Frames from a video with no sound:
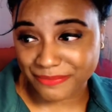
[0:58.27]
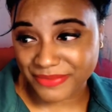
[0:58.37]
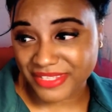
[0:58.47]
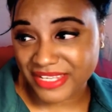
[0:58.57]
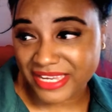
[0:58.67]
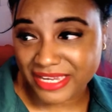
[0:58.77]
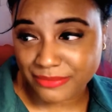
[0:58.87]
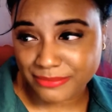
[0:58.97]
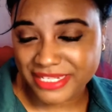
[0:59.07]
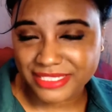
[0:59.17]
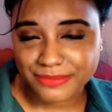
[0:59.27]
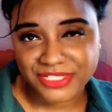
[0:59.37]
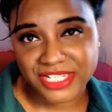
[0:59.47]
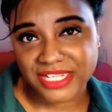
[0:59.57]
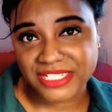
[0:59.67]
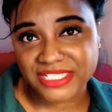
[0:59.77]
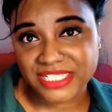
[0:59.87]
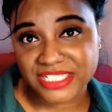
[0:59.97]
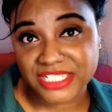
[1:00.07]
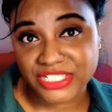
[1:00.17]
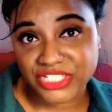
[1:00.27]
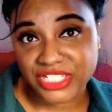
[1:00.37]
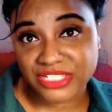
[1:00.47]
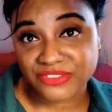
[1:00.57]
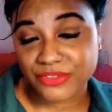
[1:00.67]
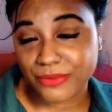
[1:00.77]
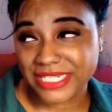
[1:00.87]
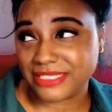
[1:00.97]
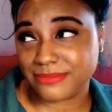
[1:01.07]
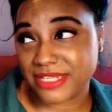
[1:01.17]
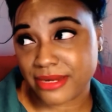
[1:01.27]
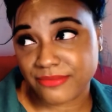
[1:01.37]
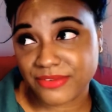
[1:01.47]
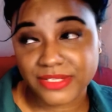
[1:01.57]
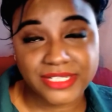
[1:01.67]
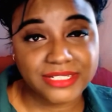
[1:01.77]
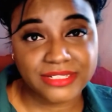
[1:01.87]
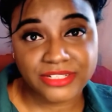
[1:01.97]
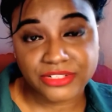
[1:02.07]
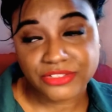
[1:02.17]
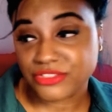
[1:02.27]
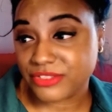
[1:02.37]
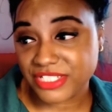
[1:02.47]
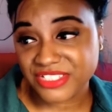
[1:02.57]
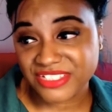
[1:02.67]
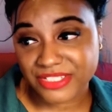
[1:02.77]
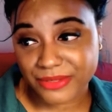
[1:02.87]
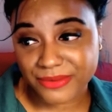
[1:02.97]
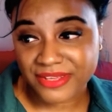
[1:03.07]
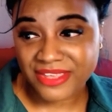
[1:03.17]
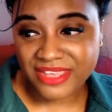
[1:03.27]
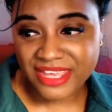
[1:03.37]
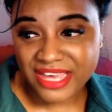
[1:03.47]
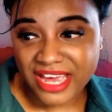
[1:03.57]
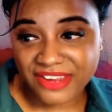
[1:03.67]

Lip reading: Yeah, when my lips change, they tend to change for quite some time, for like a year or 2 years. So I